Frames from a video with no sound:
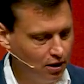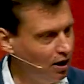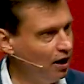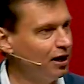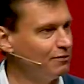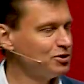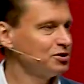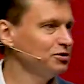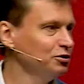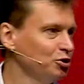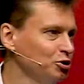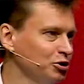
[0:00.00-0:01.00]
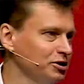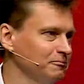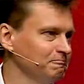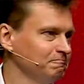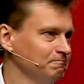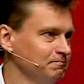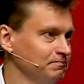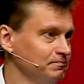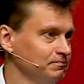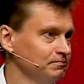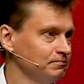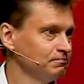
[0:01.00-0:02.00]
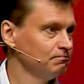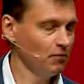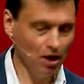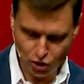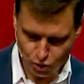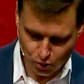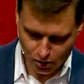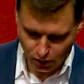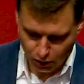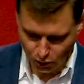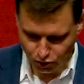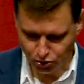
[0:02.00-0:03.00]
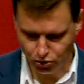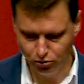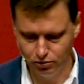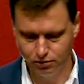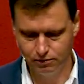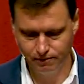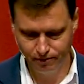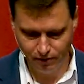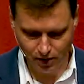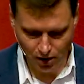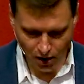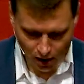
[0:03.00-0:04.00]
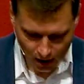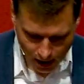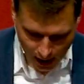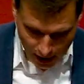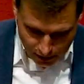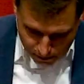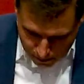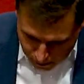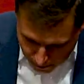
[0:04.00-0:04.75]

I'm still learning. And you can learn too. And